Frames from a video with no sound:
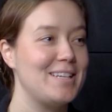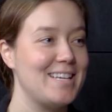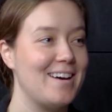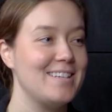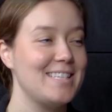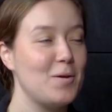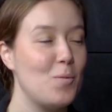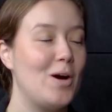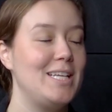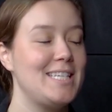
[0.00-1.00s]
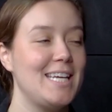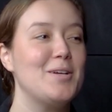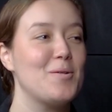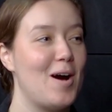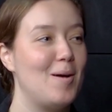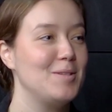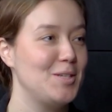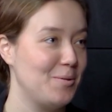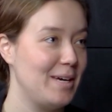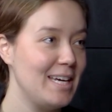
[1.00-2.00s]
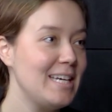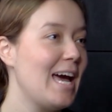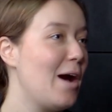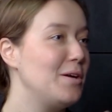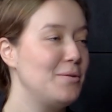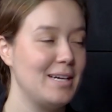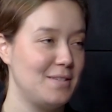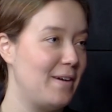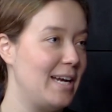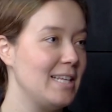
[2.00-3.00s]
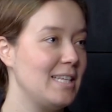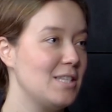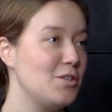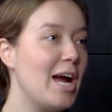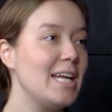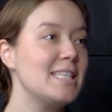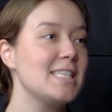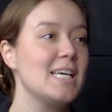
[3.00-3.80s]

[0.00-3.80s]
Tell us like what is Innocom doing? How are you guys fighting these threats?